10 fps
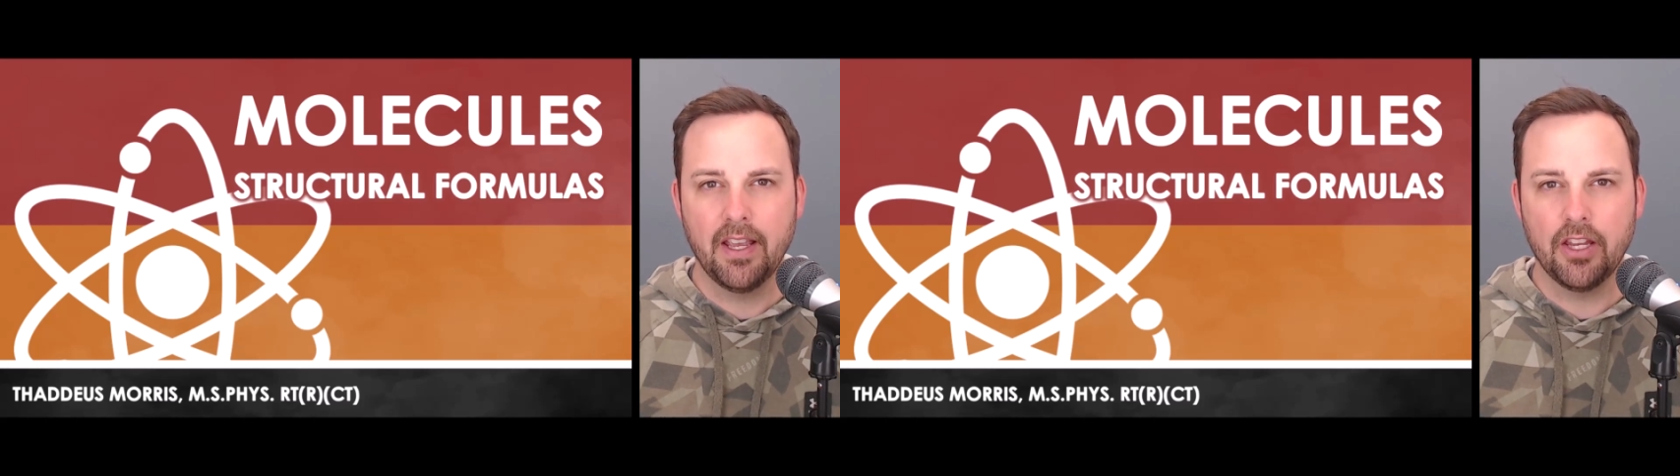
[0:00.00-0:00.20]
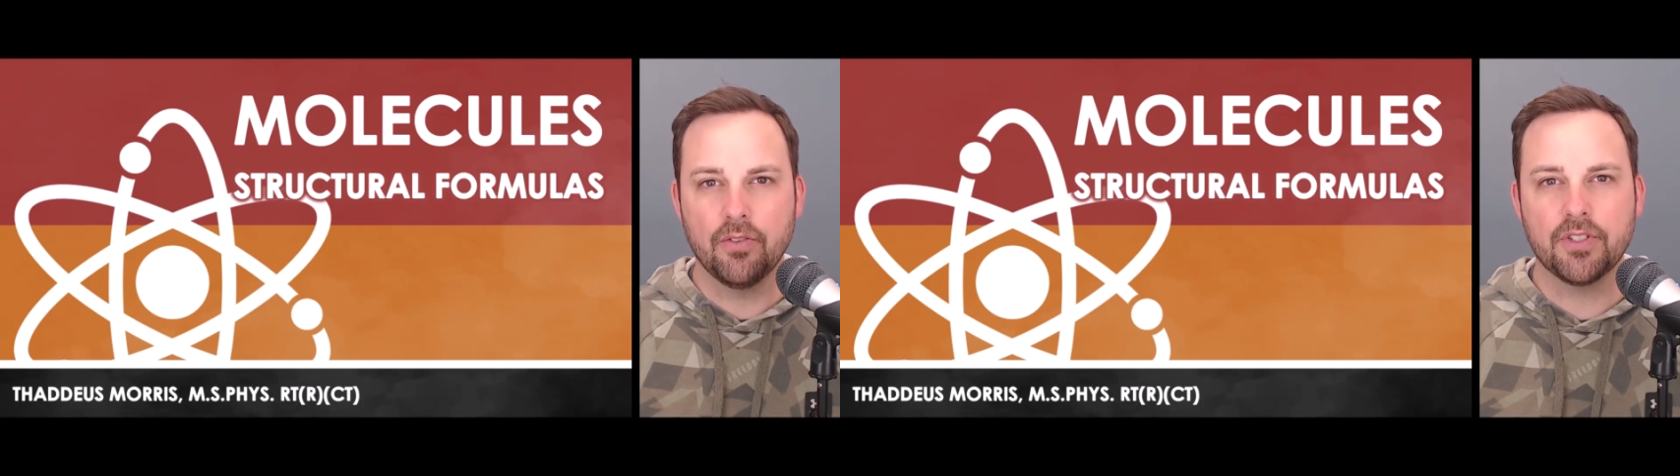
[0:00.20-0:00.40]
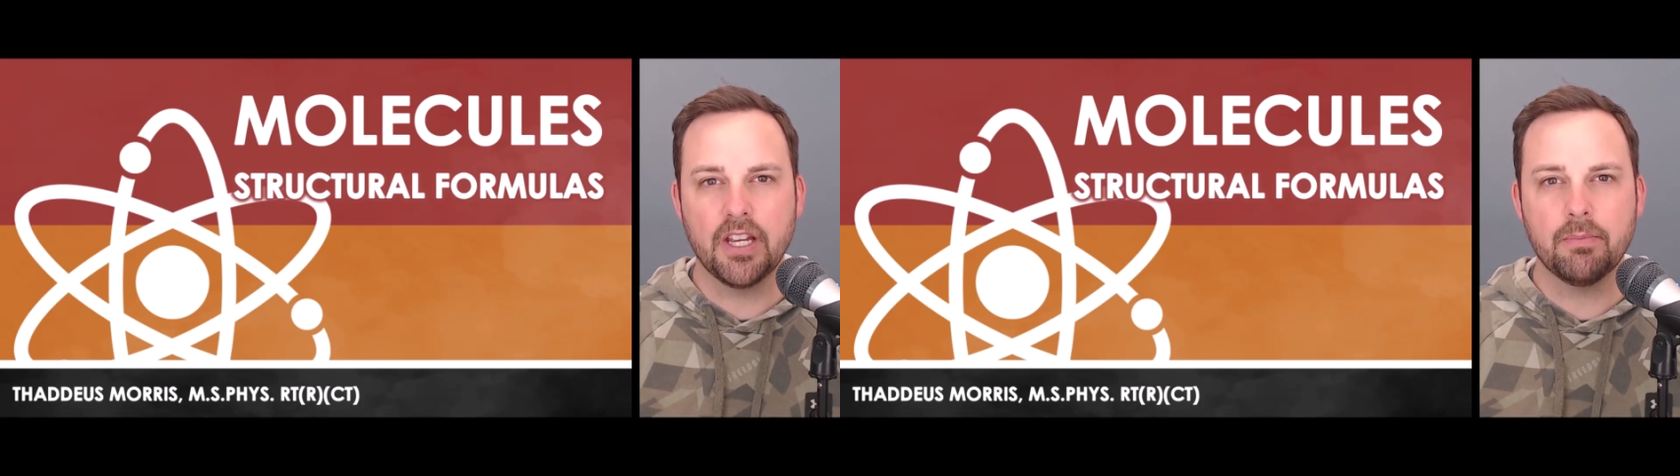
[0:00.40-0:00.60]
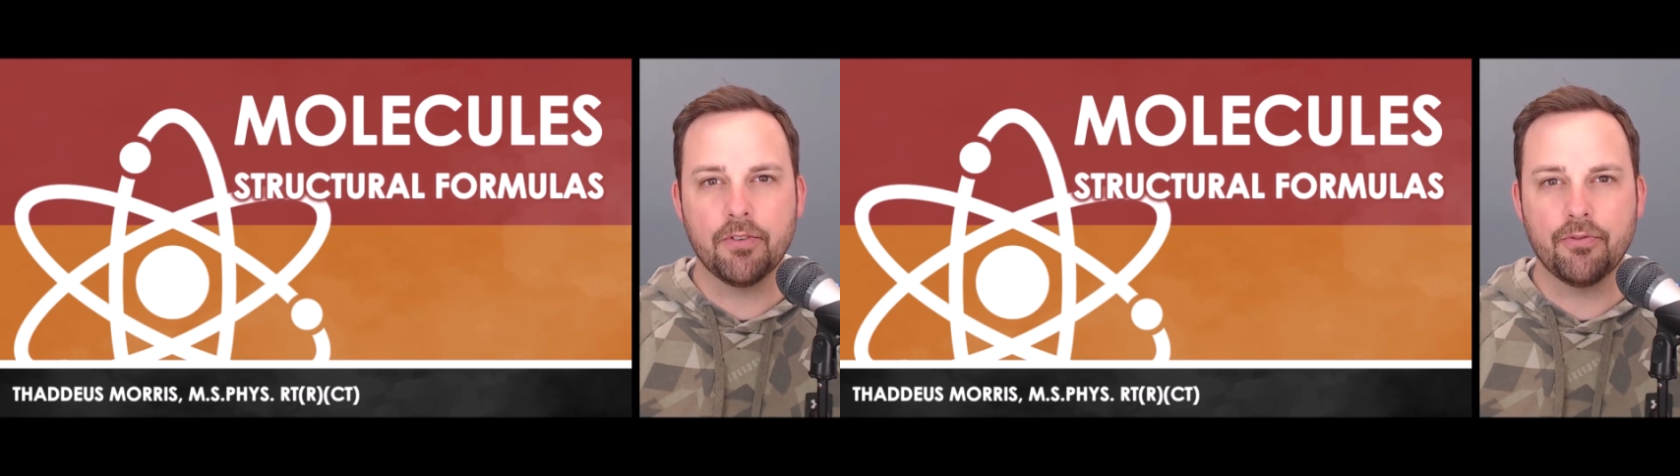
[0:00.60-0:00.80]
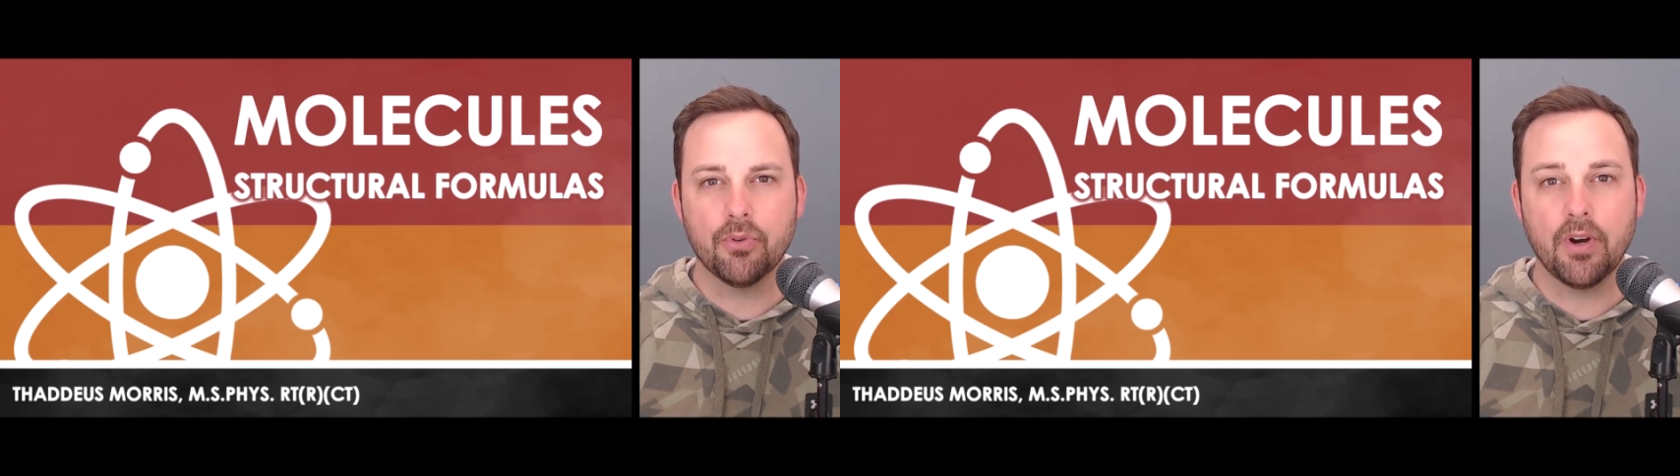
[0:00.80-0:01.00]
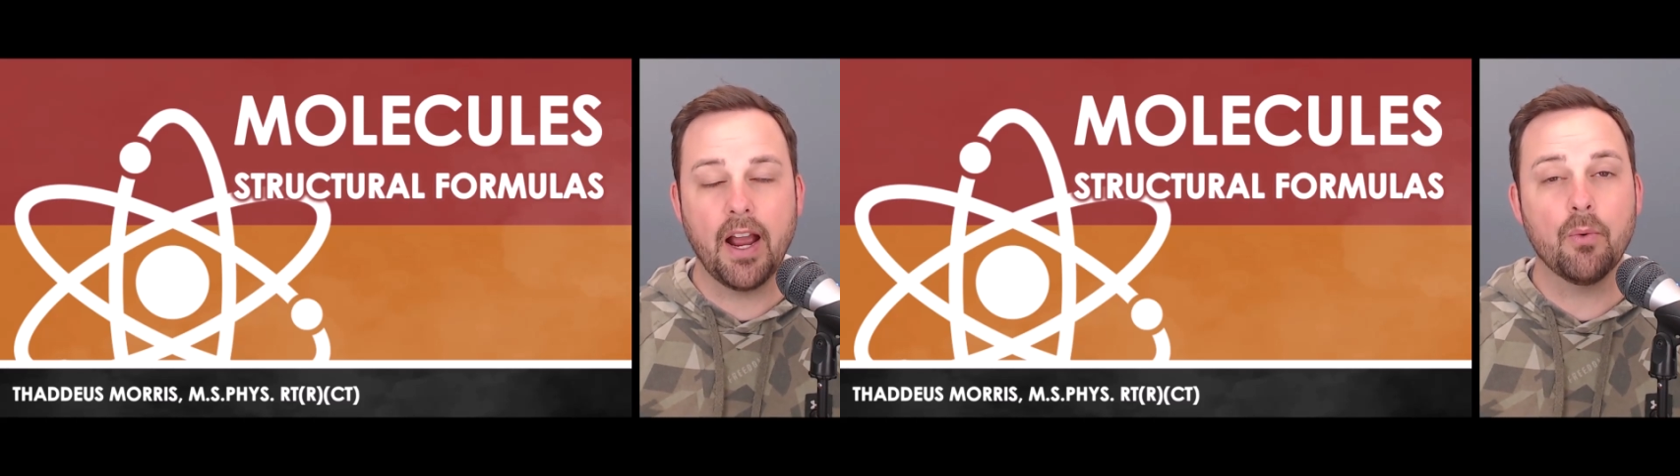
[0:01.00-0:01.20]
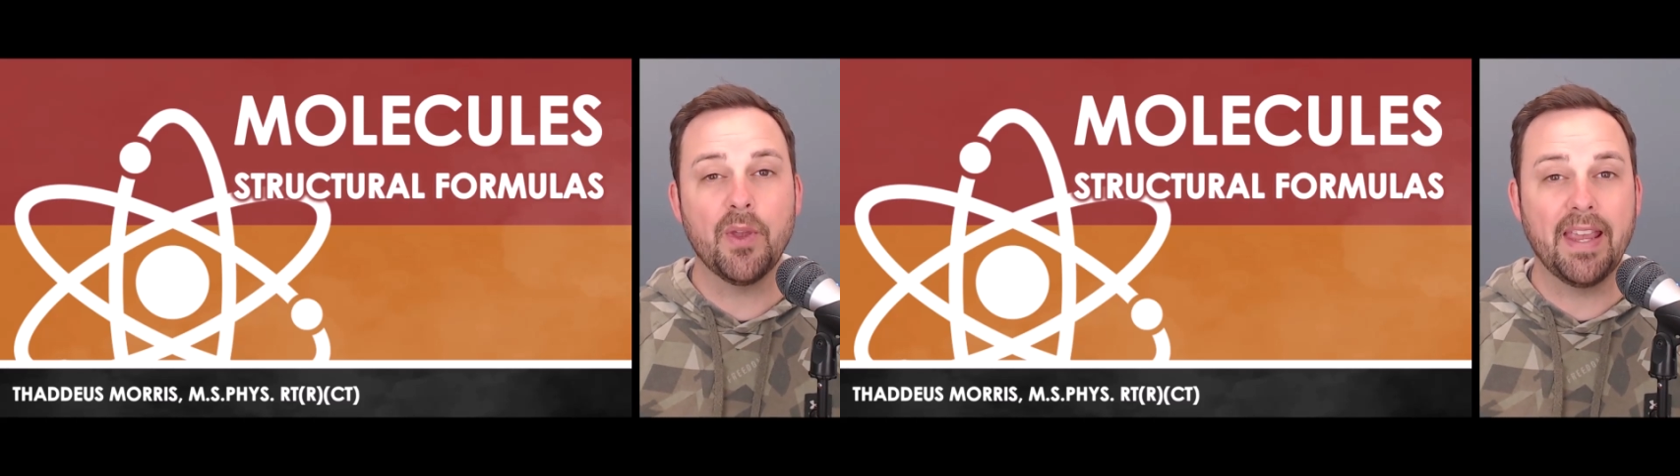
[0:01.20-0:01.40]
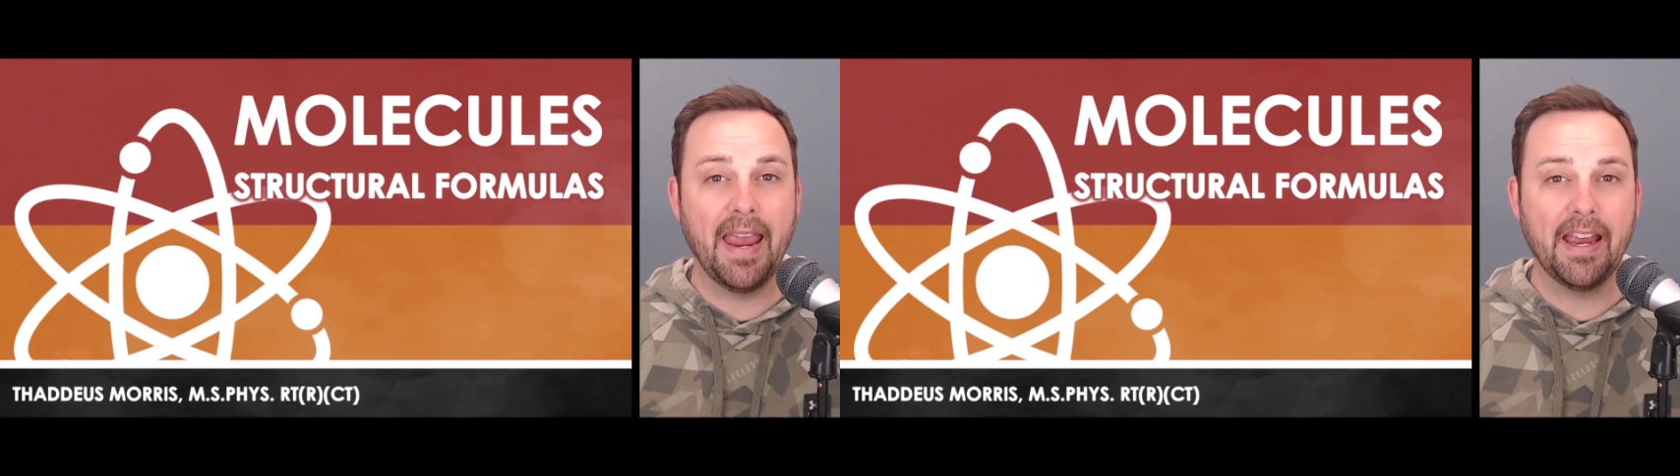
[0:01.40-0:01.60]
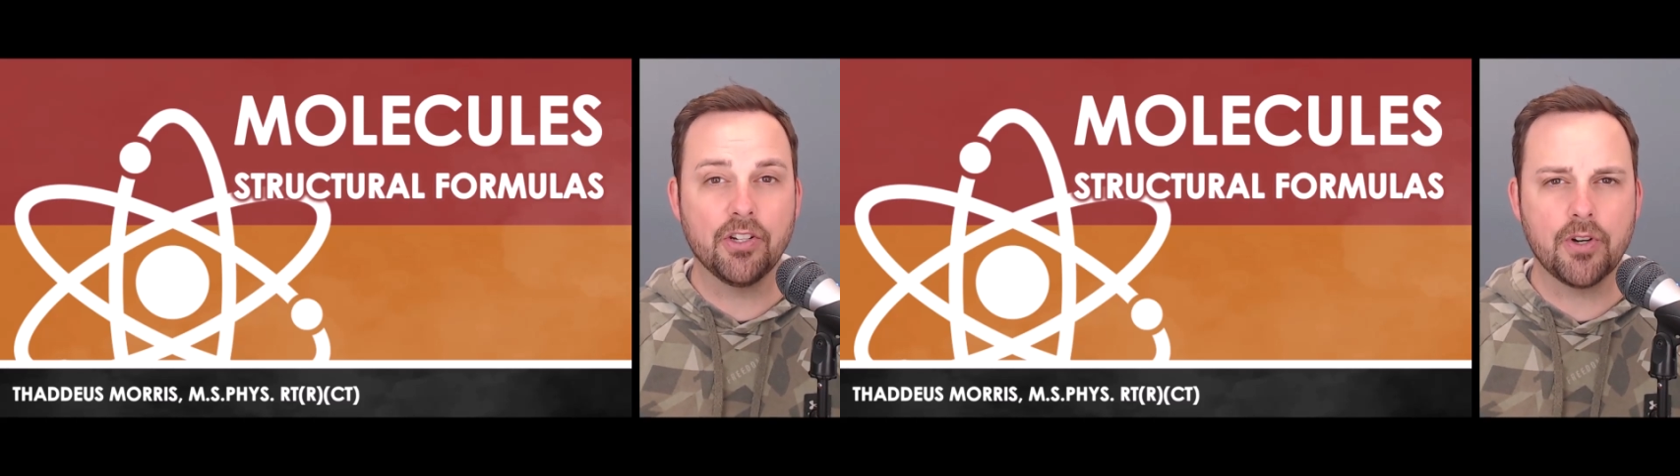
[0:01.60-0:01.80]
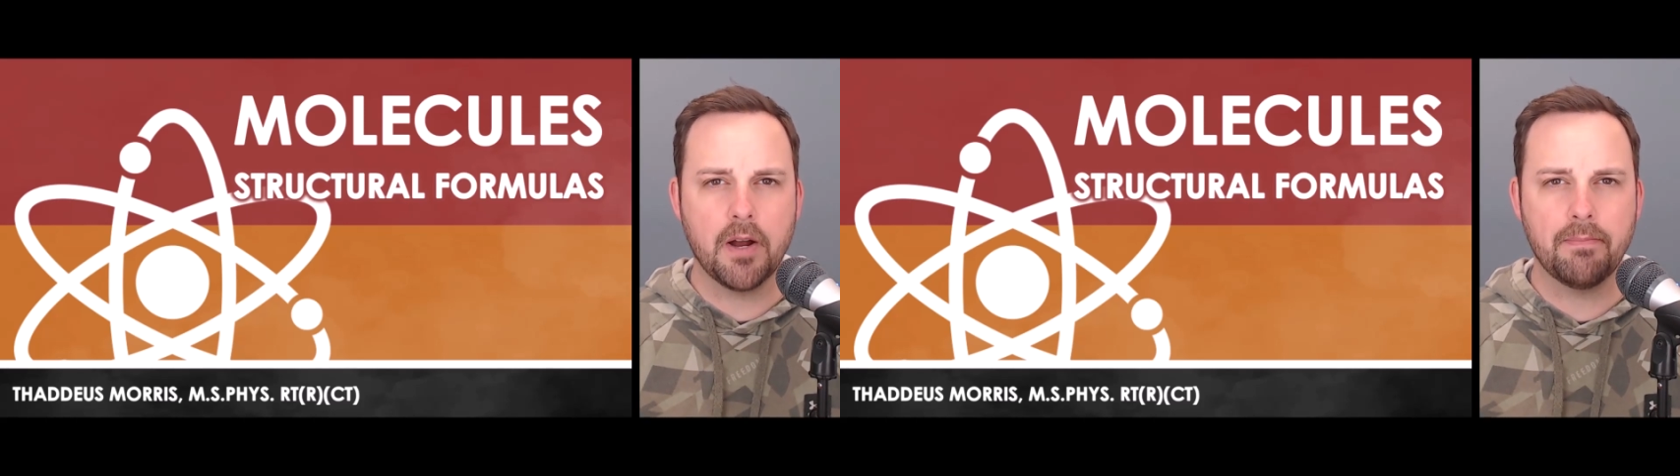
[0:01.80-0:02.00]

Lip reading: You've seen before how we can draw